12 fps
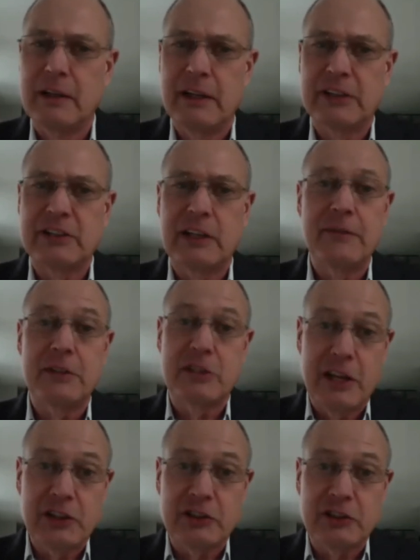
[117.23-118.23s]
It's an
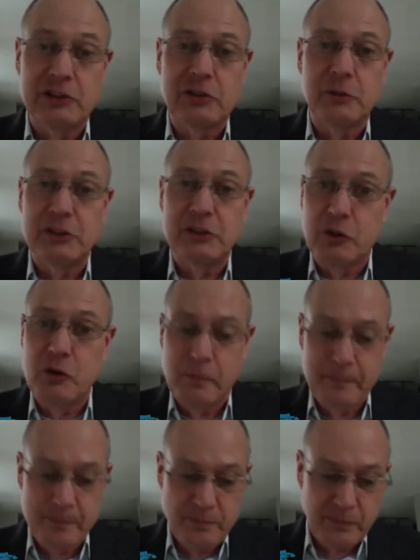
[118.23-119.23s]
invitation to
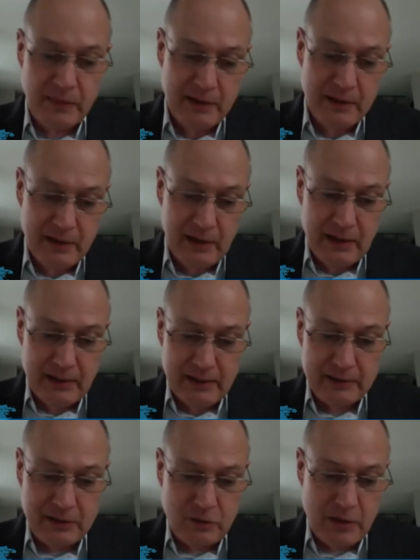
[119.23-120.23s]
resume
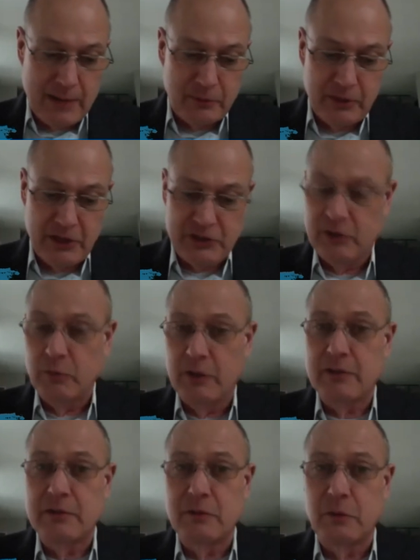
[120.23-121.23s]
cooperation
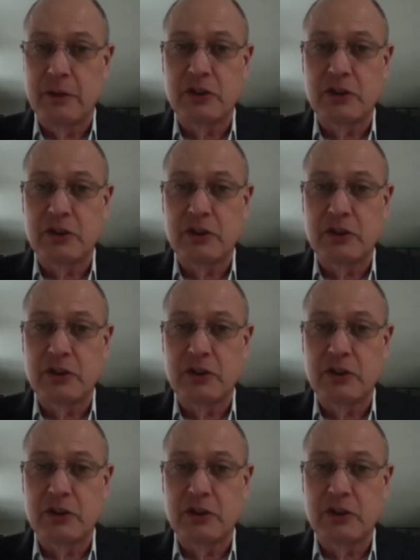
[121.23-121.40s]
with